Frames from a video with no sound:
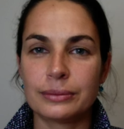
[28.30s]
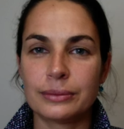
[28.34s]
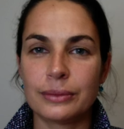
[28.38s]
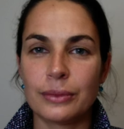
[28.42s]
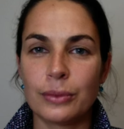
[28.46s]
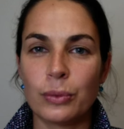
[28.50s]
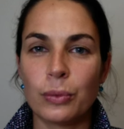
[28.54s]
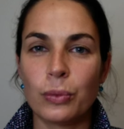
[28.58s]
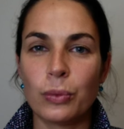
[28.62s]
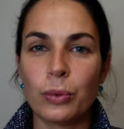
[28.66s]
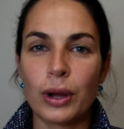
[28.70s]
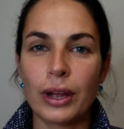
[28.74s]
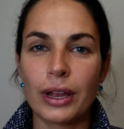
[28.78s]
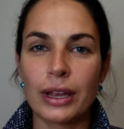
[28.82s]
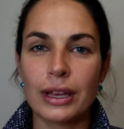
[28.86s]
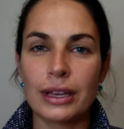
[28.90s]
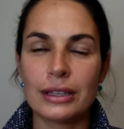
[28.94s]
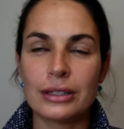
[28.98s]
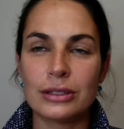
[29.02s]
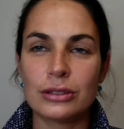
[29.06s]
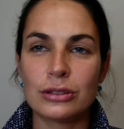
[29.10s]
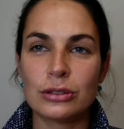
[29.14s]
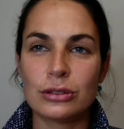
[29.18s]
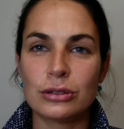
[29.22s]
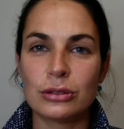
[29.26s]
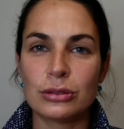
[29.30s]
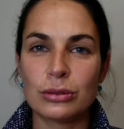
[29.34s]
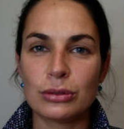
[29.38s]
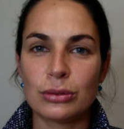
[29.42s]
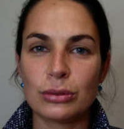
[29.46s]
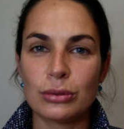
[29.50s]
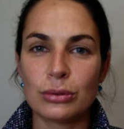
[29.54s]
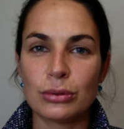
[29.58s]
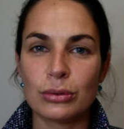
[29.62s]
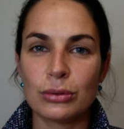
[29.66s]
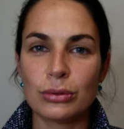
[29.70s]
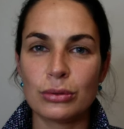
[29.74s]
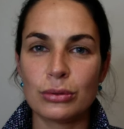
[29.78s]
ways
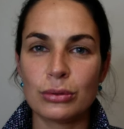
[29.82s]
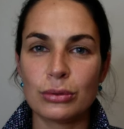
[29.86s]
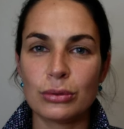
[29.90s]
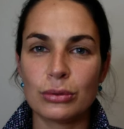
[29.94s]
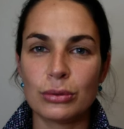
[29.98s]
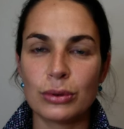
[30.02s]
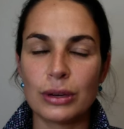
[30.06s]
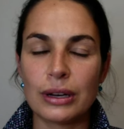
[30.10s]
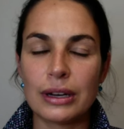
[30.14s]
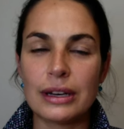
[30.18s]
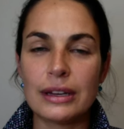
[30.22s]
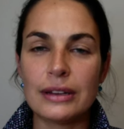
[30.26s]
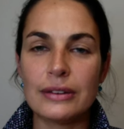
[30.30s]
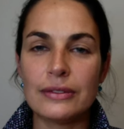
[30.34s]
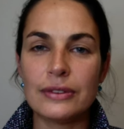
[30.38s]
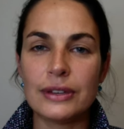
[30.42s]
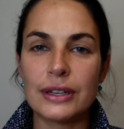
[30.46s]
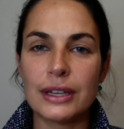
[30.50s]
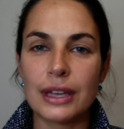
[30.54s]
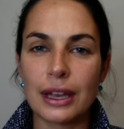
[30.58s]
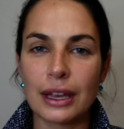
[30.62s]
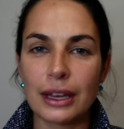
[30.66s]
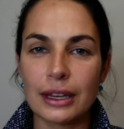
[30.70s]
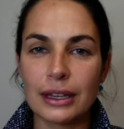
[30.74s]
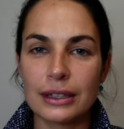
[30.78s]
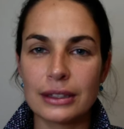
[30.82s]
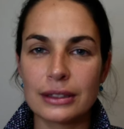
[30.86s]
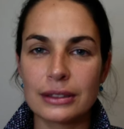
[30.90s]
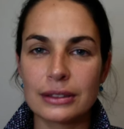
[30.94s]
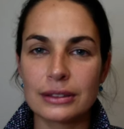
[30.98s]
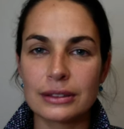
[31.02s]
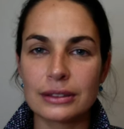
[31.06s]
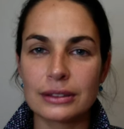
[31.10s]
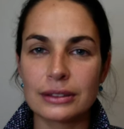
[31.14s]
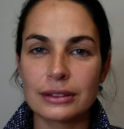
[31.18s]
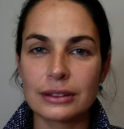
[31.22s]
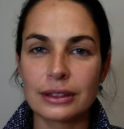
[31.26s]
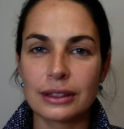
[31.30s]
to
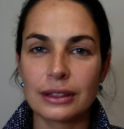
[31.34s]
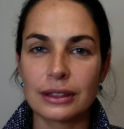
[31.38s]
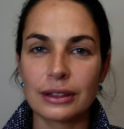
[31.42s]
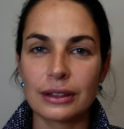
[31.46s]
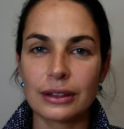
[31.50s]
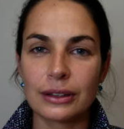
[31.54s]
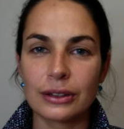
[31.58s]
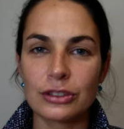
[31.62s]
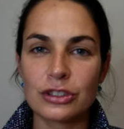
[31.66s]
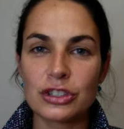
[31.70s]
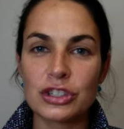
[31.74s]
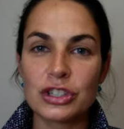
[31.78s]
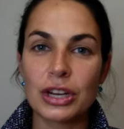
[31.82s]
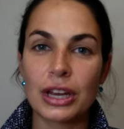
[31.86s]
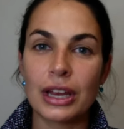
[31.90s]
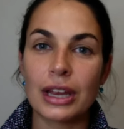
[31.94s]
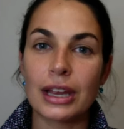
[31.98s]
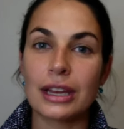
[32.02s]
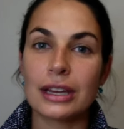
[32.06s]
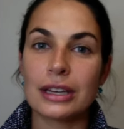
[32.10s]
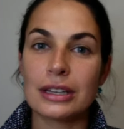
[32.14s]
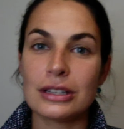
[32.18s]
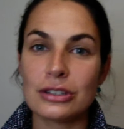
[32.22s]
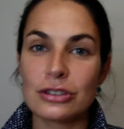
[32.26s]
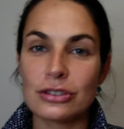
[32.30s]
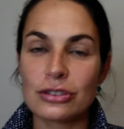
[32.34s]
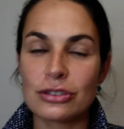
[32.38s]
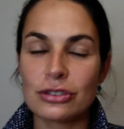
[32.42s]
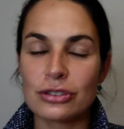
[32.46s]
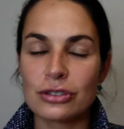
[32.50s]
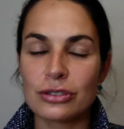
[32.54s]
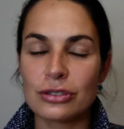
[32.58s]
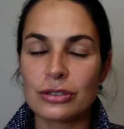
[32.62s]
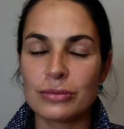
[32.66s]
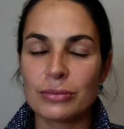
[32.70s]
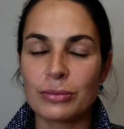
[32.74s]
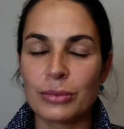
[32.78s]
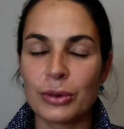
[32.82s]
alleviate,
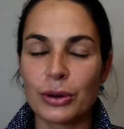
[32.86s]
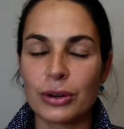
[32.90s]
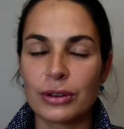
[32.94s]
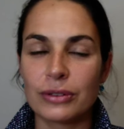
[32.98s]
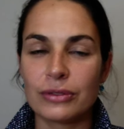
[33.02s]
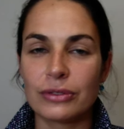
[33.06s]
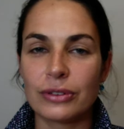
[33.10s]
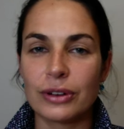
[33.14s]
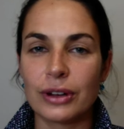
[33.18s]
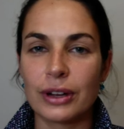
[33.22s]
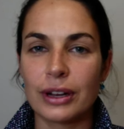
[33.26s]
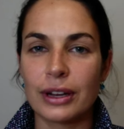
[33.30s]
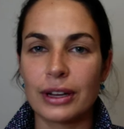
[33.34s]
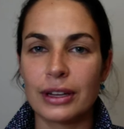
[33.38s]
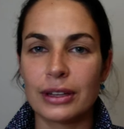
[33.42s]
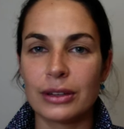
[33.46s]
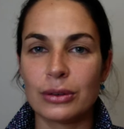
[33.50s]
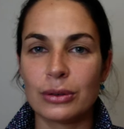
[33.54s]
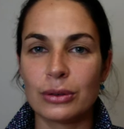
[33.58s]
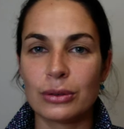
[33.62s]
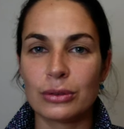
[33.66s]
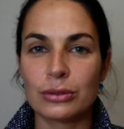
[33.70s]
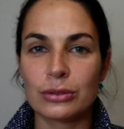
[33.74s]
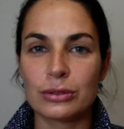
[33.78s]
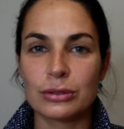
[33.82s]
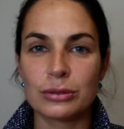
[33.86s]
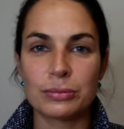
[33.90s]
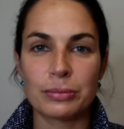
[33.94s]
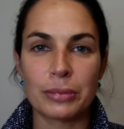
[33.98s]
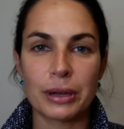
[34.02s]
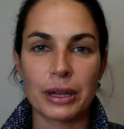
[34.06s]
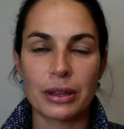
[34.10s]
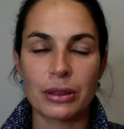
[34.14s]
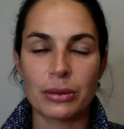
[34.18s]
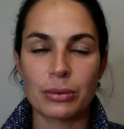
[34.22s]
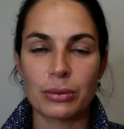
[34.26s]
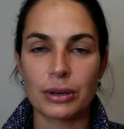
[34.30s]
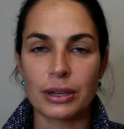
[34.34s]
change, modify those
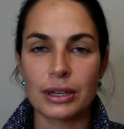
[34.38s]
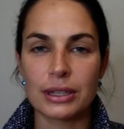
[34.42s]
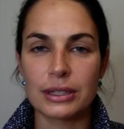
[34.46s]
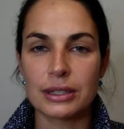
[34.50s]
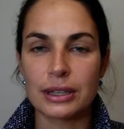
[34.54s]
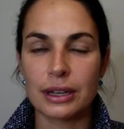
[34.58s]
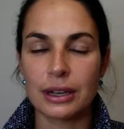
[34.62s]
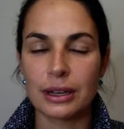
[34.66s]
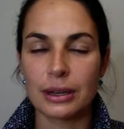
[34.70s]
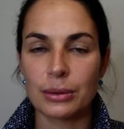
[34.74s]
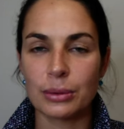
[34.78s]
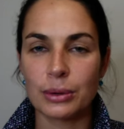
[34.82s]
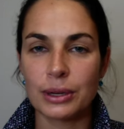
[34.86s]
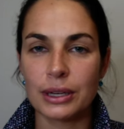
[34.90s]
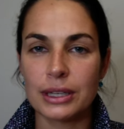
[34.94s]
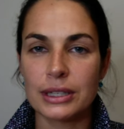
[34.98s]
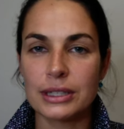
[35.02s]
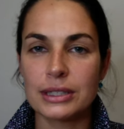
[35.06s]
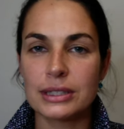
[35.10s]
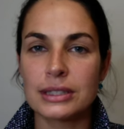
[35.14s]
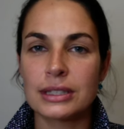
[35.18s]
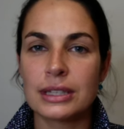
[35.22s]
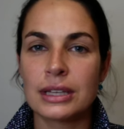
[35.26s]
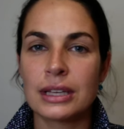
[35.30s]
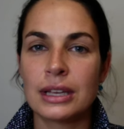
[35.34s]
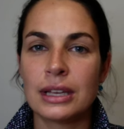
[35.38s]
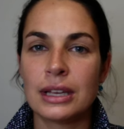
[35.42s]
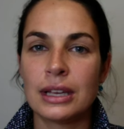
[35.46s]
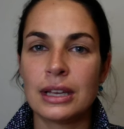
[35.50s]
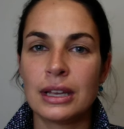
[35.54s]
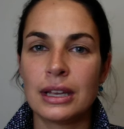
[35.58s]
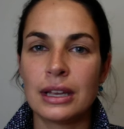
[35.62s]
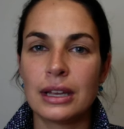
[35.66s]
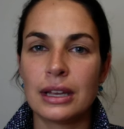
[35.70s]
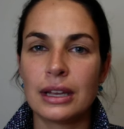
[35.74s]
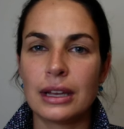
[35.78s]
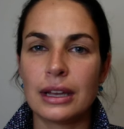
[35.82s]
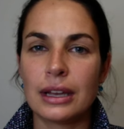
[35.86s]
pathways, highways,
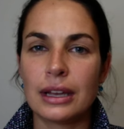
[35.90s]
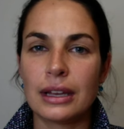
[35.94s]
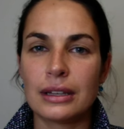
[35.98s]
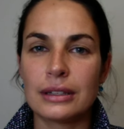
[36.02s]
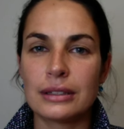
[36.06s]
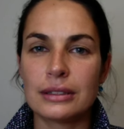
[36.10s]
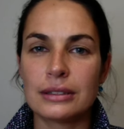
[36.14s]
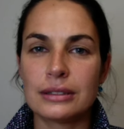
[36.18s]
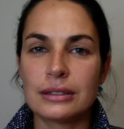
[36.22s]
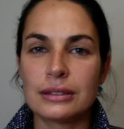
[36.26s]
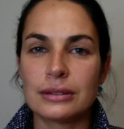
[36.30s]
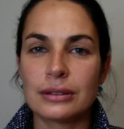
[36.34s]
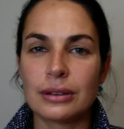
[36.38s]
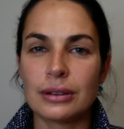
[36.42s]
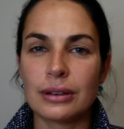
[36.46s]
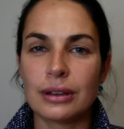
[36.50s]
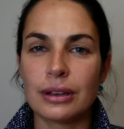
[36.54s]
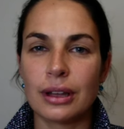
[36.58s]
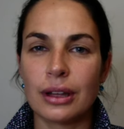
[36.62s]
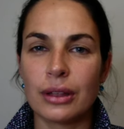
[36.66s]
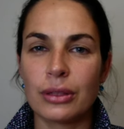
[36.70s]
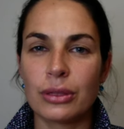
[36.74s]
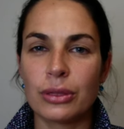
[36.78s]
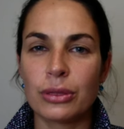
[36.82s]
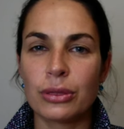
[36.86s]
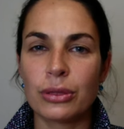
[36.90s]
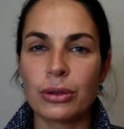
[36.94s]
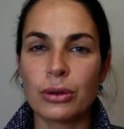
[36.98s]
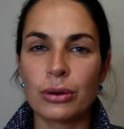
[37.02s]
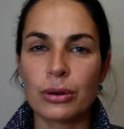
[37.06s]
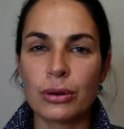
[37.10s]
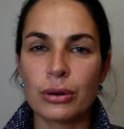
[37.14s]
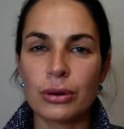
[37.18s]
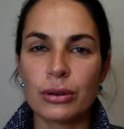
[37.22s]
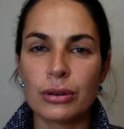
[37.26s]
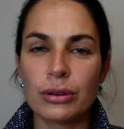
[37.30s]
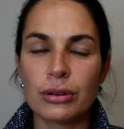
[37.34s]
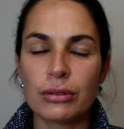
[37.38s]
and a
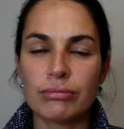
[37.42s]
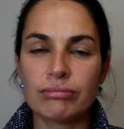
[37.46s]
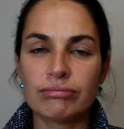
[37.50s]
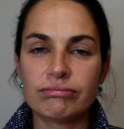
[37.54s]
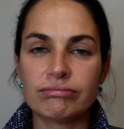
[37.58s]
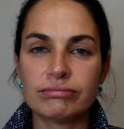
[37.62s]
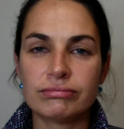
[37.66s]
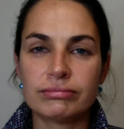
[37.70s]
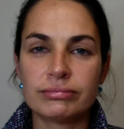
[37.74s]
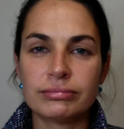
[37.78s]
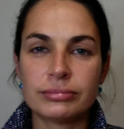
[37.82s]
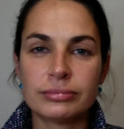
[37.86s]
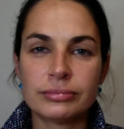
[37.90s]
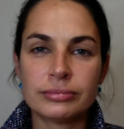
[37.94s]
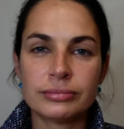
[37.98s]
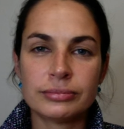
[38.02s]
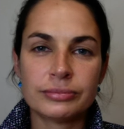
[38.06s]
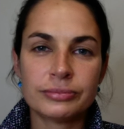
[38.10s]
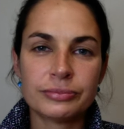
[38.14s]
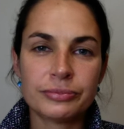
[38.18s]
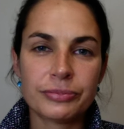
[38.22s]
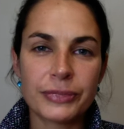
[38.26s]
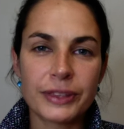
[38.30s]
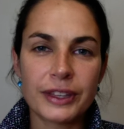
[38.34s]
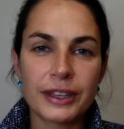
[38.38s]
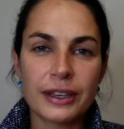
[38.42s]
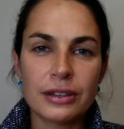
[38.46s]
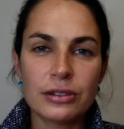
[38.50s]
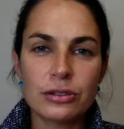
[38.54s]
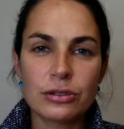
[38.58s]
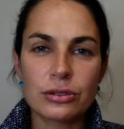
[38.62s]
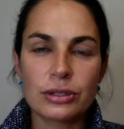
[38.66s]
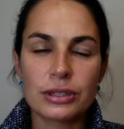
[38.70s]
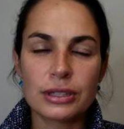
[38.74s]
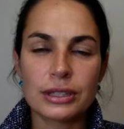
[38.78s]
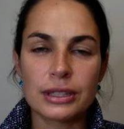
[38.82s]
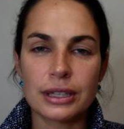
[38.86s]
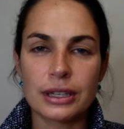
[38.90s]
third
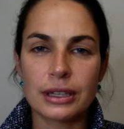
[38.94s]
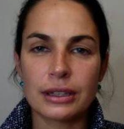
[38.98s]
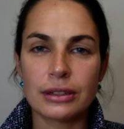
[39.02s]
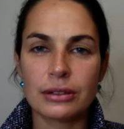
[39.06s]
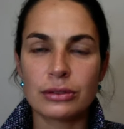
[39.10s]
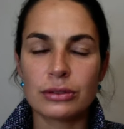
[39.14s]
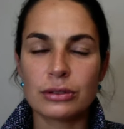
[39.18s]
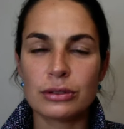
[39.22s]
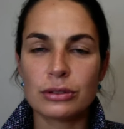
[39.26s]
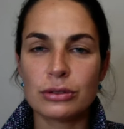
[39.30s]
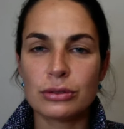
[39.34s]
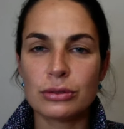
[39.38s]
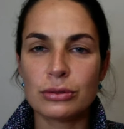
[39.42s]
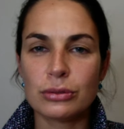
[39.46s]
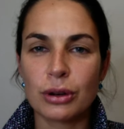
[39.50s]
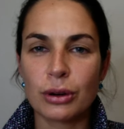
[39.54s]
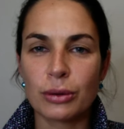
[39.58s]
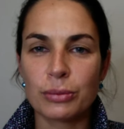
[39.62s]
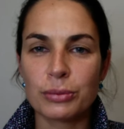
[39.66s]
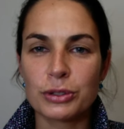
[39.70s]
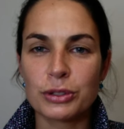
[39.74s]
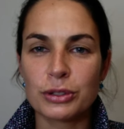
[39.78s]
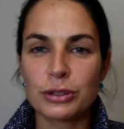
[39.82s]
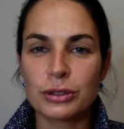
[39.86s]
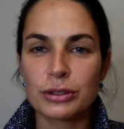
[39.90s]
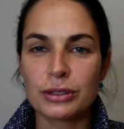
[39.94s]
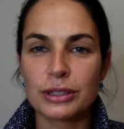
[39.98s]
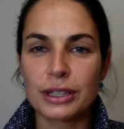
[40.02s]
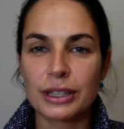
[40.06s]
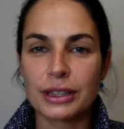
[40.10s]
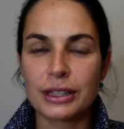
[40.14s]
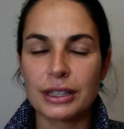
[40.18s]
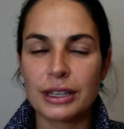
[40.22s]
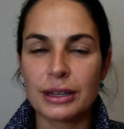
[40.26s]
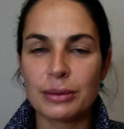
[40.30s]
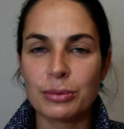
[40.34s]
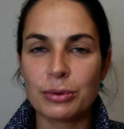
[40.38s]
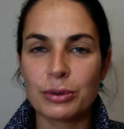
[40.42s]
interesting new option that
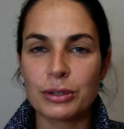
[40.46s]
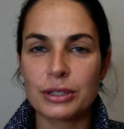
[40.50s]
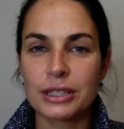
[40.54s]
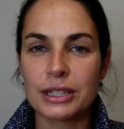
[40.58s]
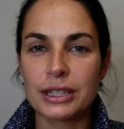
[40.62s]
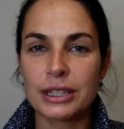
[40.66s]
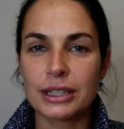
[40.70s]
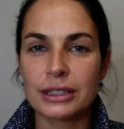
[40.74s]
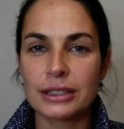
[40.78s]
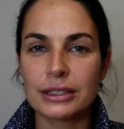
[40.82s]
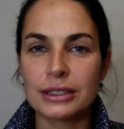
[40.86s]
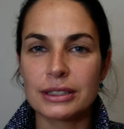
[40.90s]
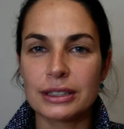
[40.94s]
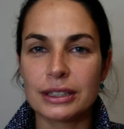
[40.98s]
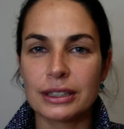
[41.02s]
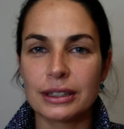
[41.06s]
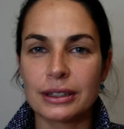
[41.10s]
they present.